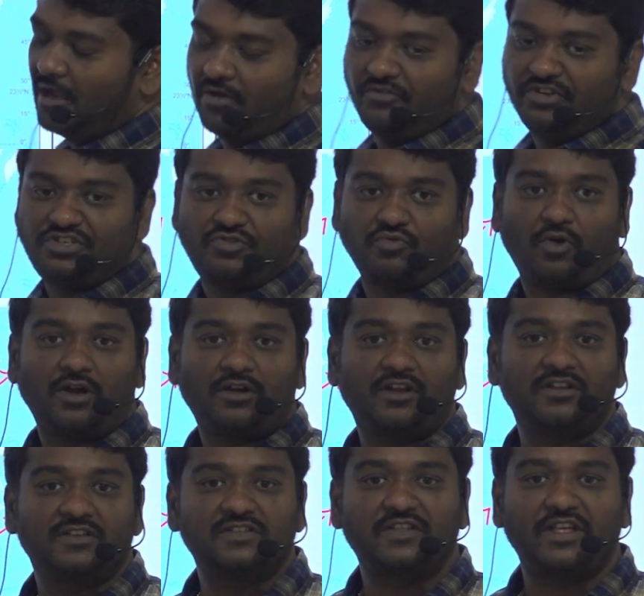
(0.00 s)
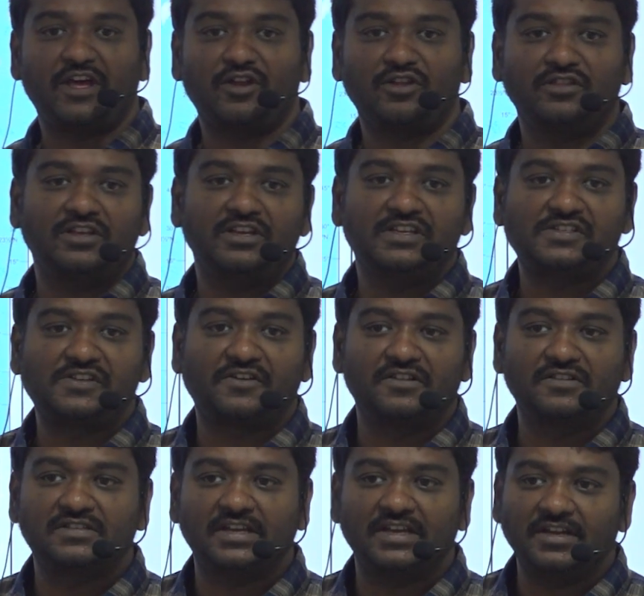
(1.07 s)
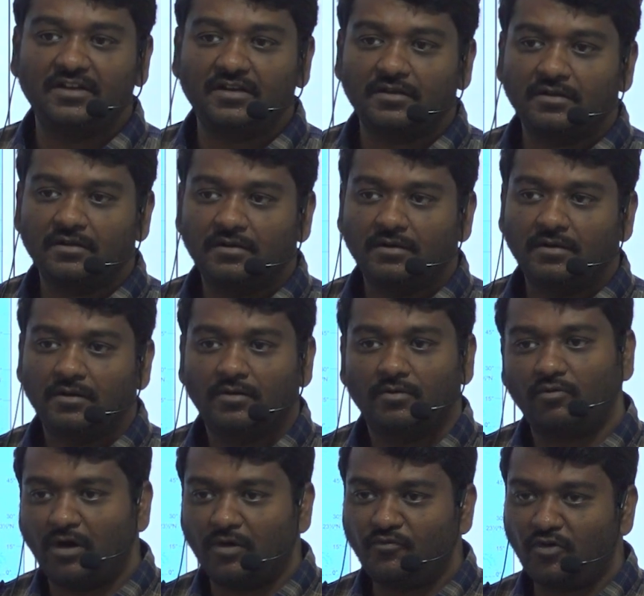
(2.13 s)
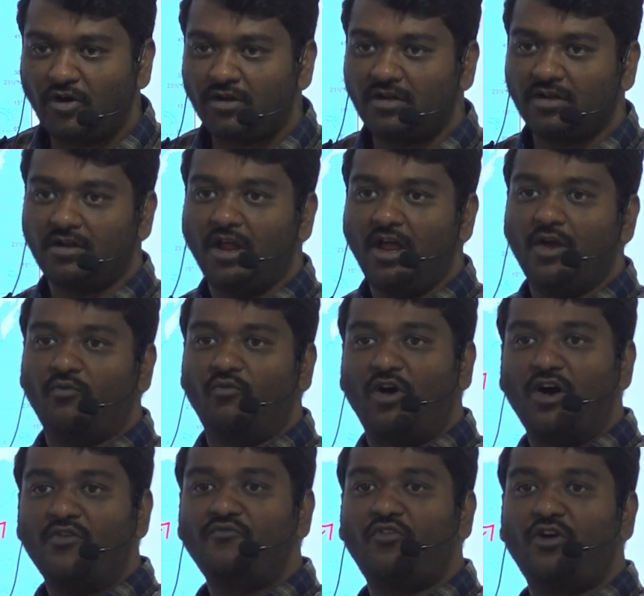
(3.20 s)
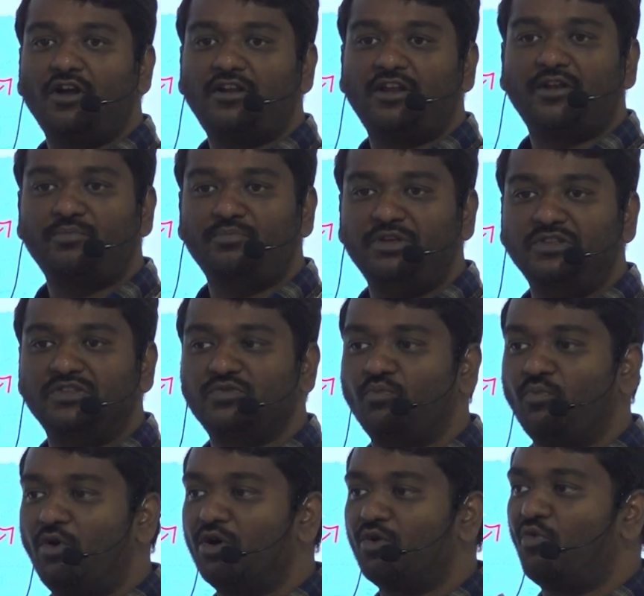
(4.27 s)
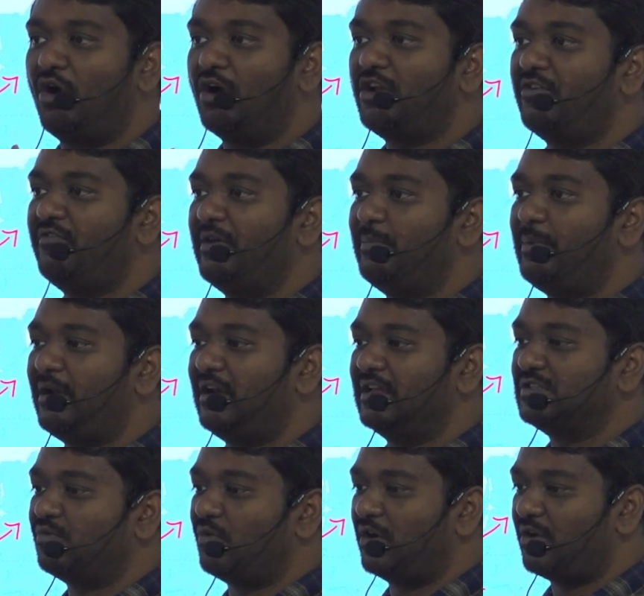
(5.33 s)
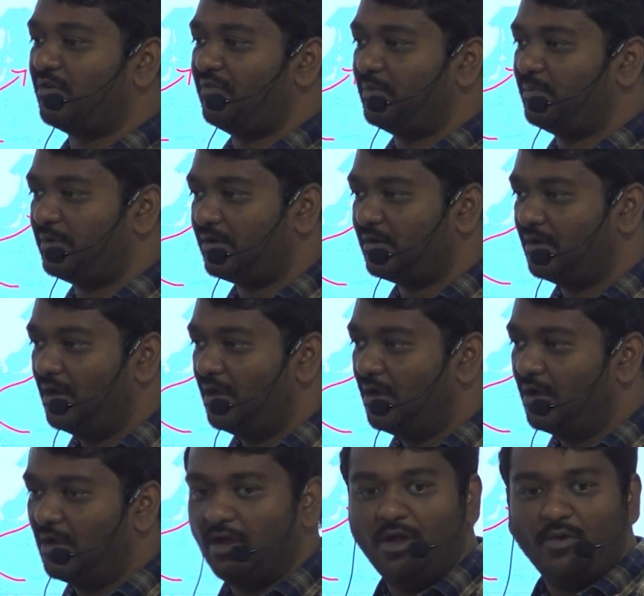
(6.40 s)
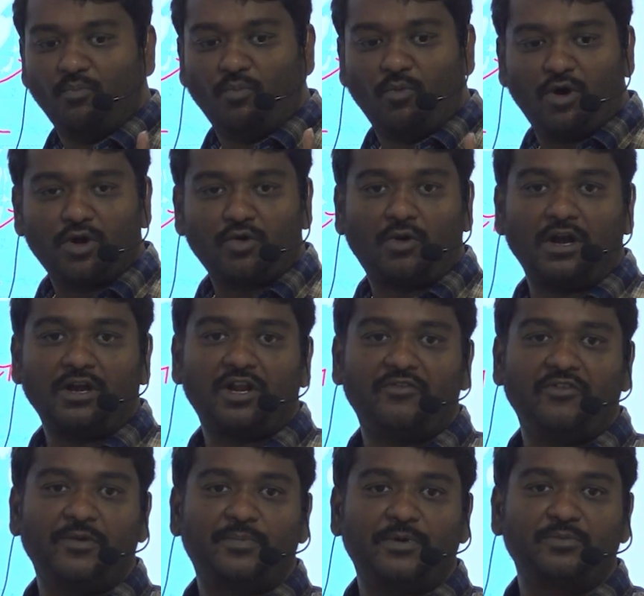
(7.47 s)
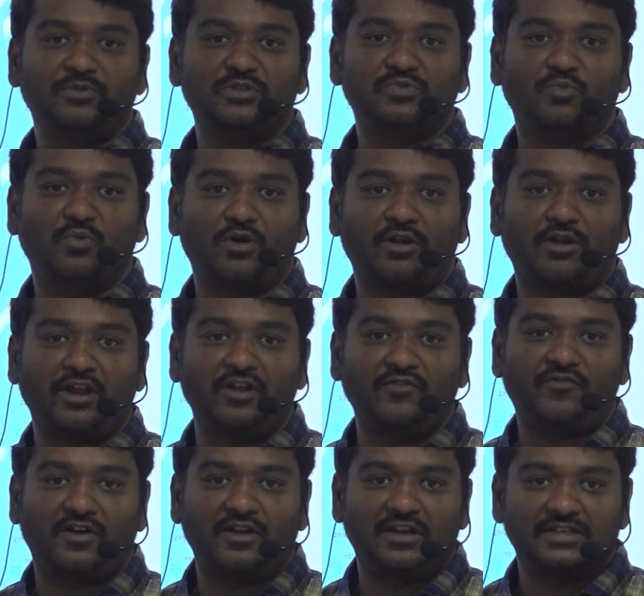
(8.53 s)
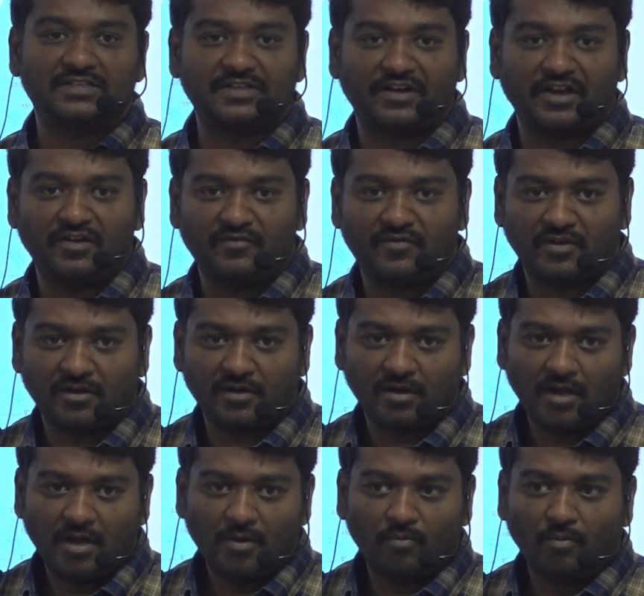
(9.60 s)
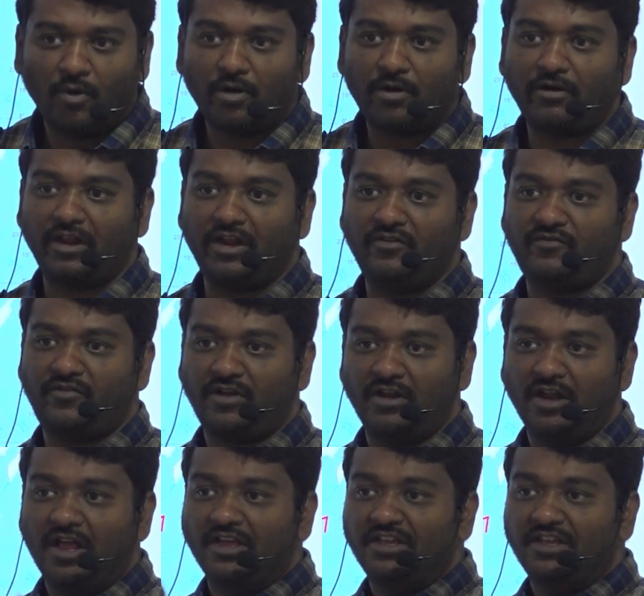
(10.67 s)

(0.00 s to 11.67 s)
Which water is there on the eastern side? Warm water. Warm water means more water vapor, less water vapor. More water vapor means more rainfall, less rainfall. More rainfall.